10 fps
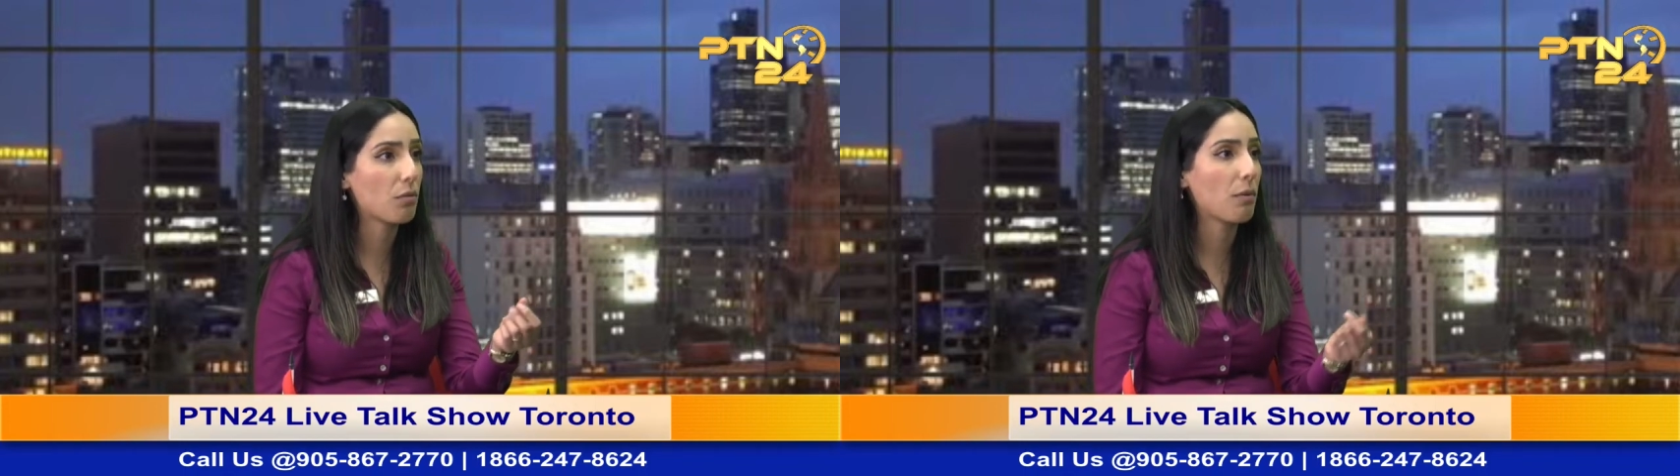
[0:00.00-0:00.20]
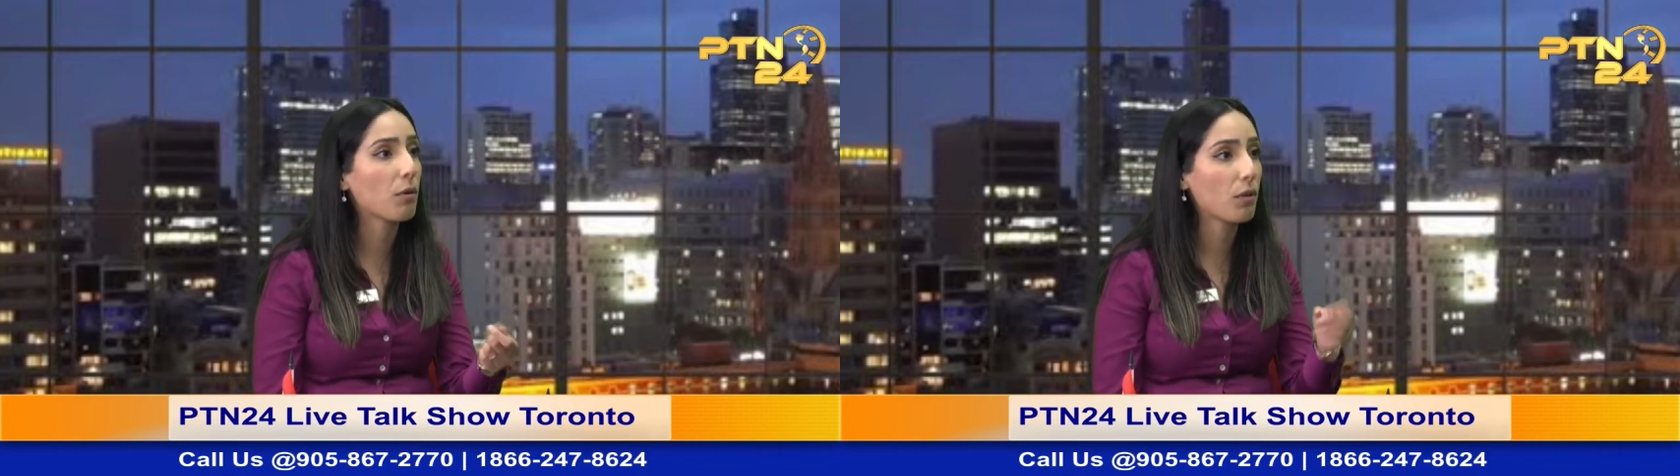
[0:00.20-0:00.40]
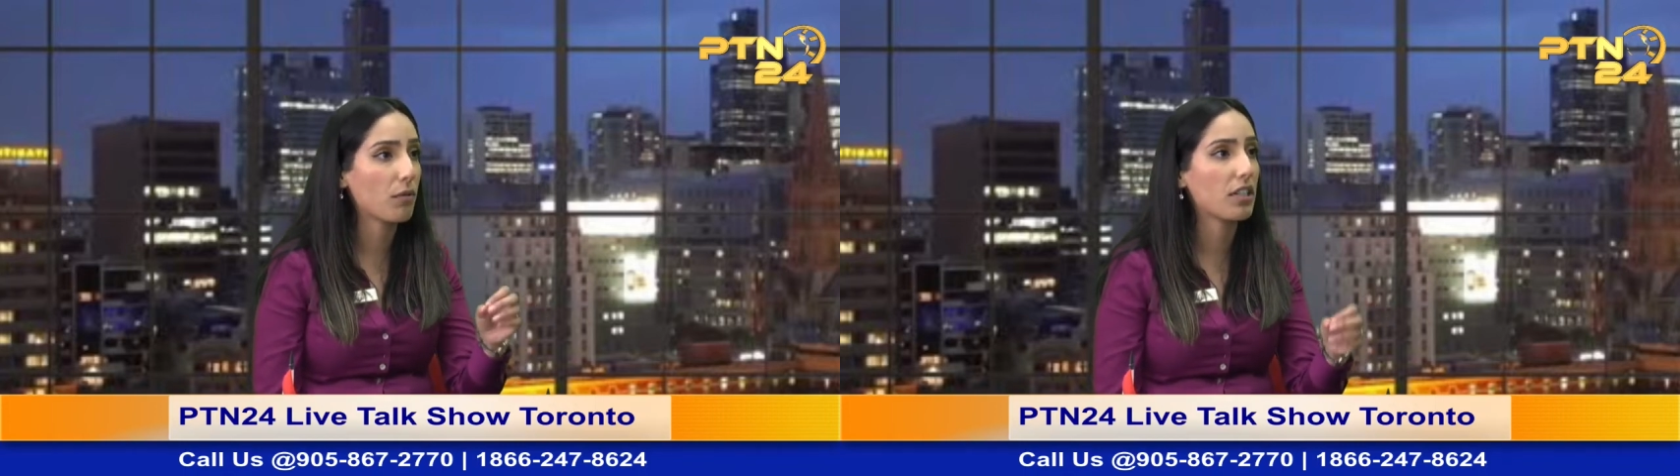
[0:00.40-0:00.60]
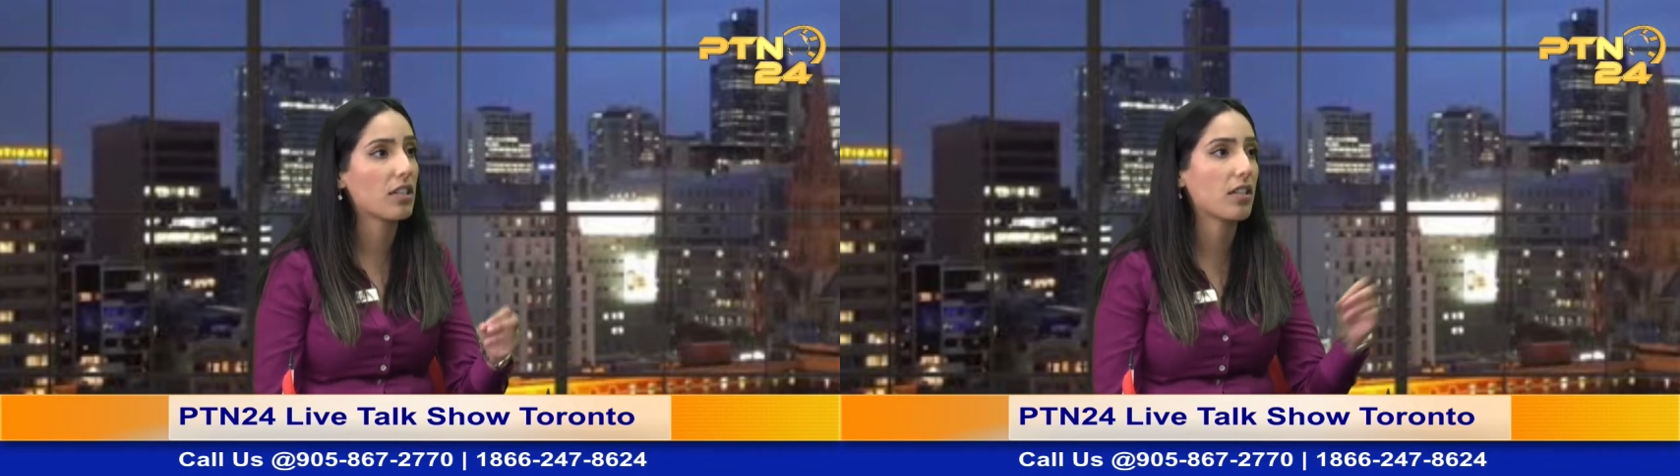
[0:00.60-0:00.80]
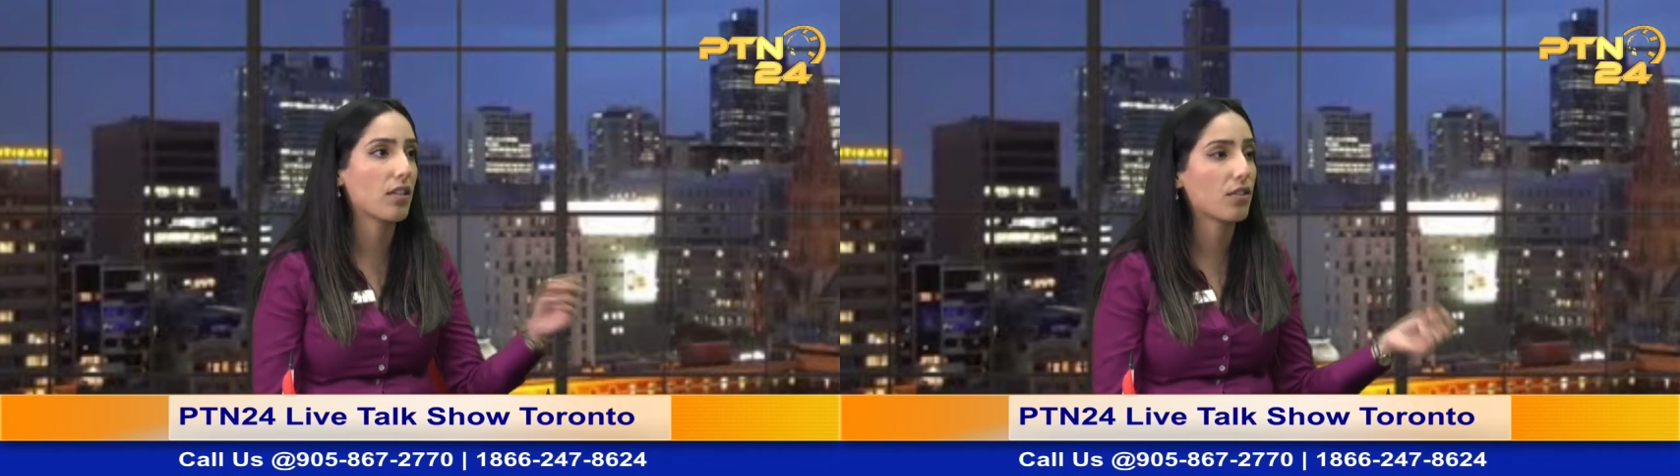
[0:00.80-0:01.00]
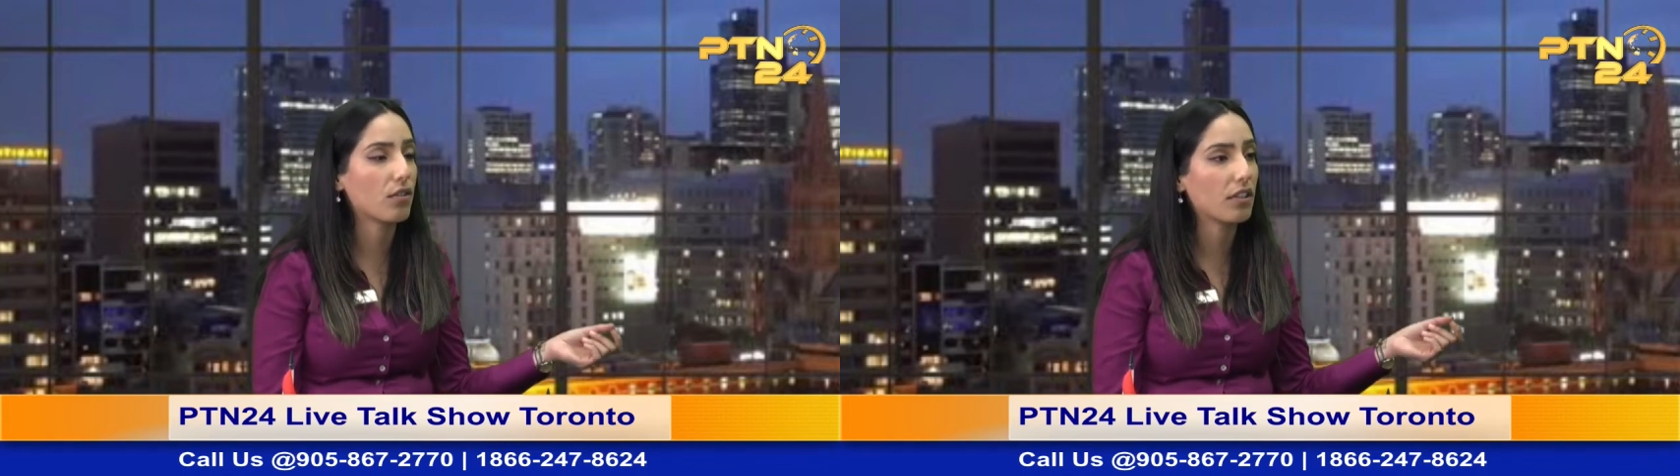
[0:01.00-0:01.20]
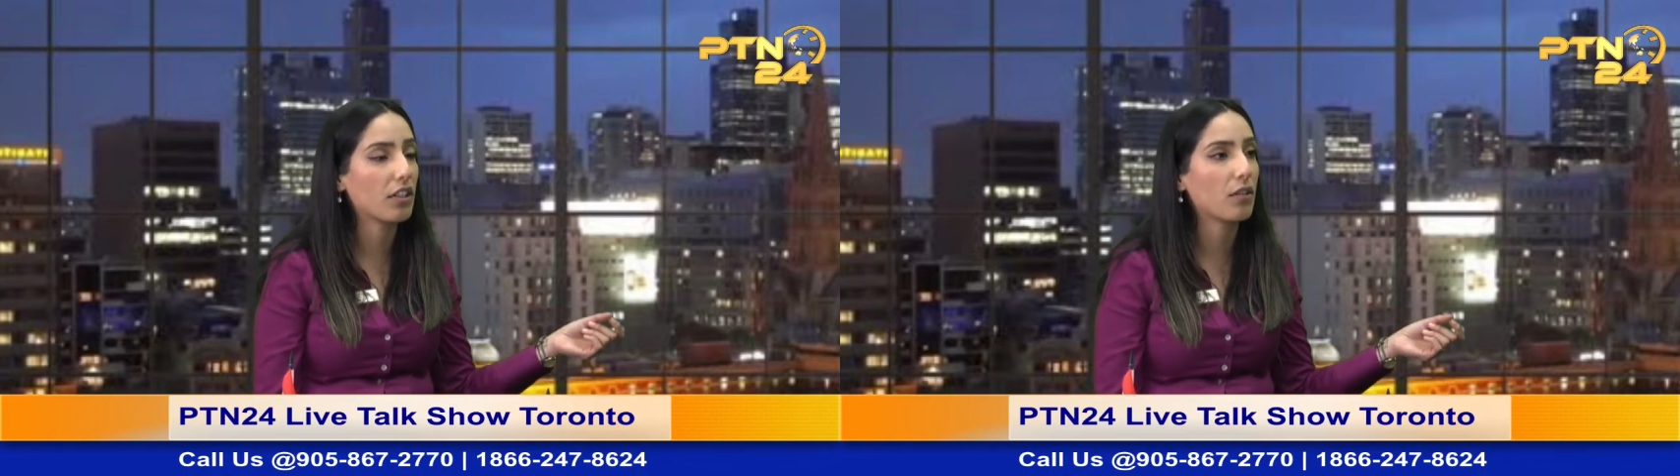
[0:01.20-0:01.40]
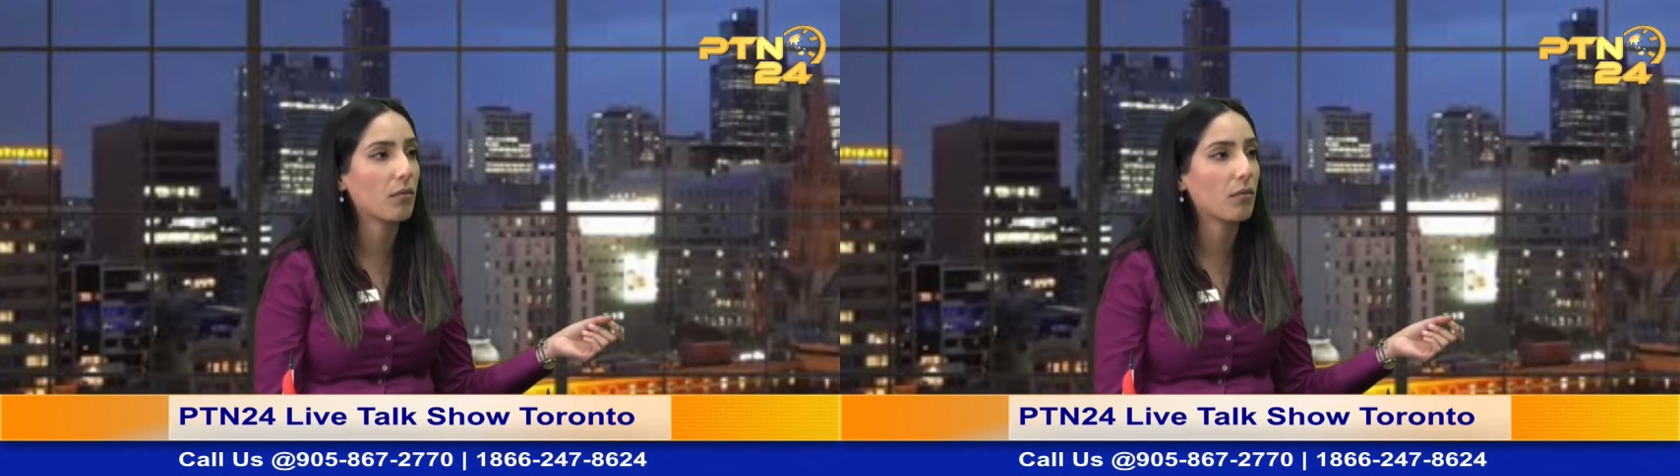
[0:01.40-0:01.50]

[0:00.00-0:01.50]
Remember what we discussed earlier